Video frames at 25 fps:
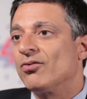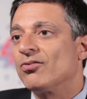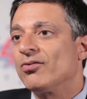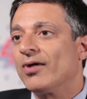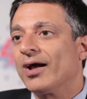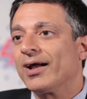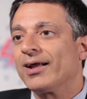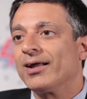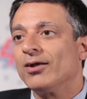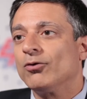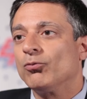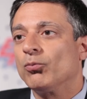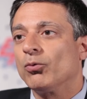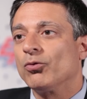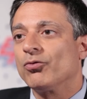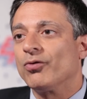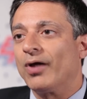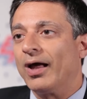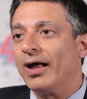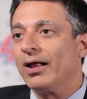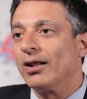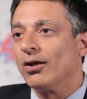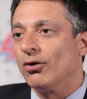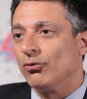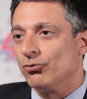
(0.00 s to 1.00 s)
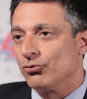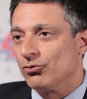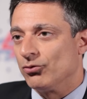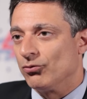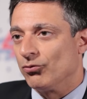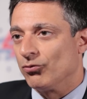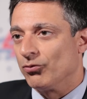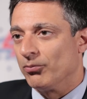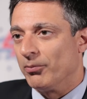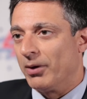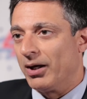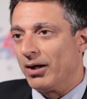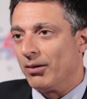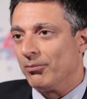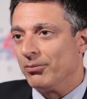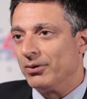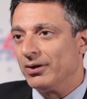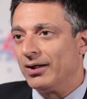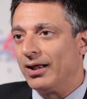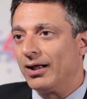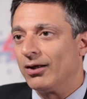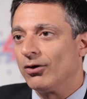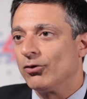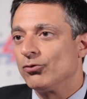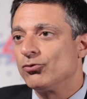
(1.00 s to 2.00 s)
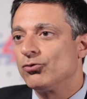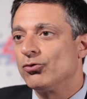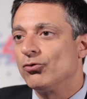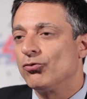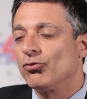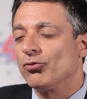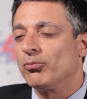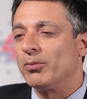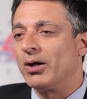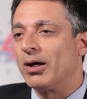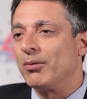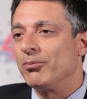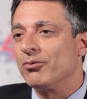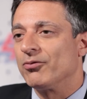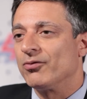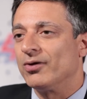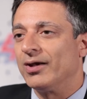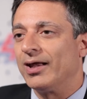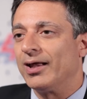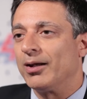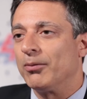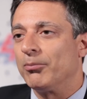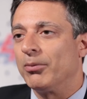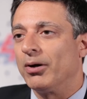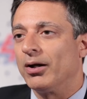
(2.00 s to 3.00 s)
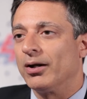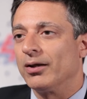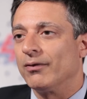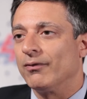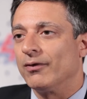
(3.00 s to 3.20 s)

second was elotuzumab, and elotuzumab is an antibody